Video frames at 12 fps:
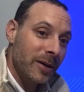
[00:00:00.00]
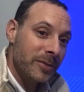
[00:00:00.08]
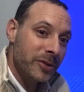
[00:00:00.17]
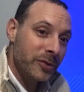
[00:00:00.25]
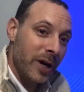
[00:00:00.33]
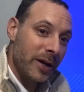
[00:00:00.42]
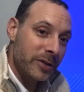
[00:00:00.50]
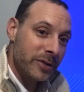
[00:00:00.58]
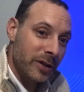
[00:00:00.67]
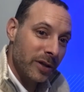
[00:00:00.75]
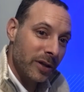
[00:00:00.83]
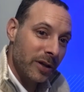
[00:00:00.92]

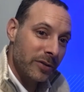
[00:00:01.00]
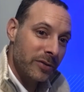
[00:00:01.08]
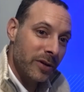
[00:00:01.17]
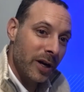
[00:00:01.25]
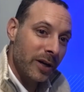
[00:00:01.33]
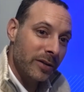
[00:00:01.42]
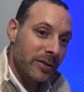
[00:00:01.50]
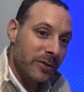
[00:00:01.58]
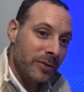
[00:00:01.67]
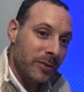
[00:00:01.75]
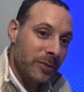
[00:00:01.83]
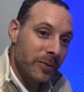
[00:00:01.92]
strategy and
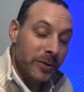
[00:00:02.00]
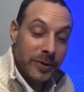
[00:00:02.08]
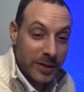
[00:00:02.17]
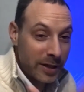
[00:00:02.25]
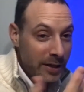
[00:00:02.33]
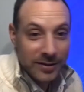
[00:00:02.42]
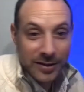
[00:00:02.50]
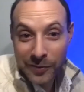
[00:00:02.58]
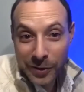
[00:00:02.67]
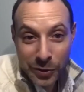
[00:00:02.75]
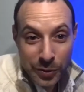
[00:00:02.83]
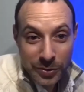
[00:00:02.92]
today's
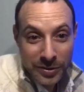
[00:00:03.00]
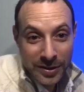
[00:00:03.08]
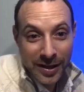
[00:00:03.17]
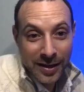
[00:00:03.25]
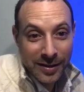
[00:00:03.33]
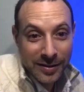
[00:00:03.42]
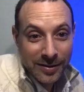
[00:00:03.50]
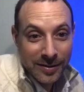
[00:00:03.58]
Giving Tuesday.